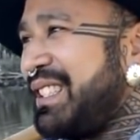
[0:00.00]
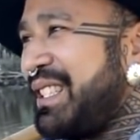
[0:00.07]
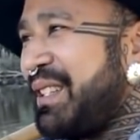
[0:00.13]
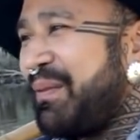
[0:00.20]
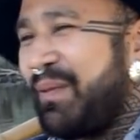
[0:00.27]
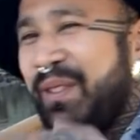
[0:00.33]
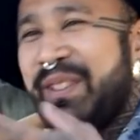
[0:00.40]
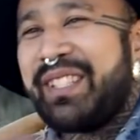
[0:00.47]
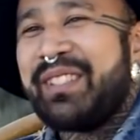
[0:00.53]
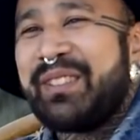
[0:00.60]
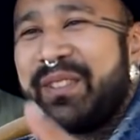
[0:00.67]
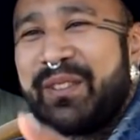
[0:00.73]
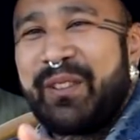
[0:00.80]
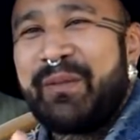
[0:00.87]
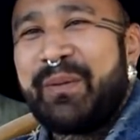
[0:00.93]
If music is
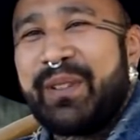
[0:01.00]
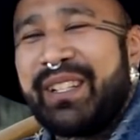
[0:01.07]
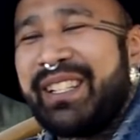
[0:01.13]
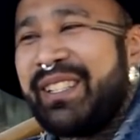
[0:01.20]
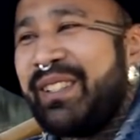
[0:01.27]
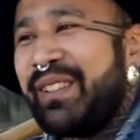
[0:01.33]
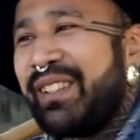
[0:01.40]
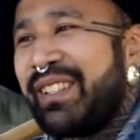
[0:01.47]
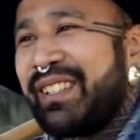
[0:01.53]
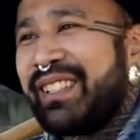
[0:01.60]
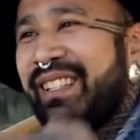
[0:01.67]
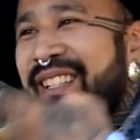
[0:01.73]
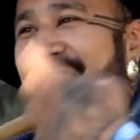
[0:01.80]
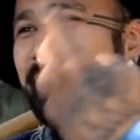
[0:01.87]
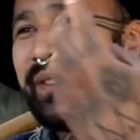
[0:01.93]
your surfboard and
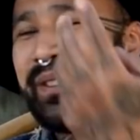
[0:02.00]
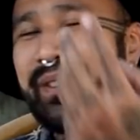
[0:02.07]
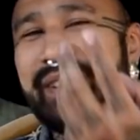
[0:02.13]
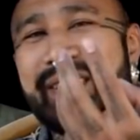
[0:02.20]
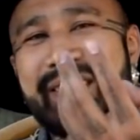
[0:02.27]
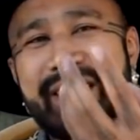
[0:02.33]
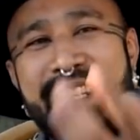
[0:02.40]
if you are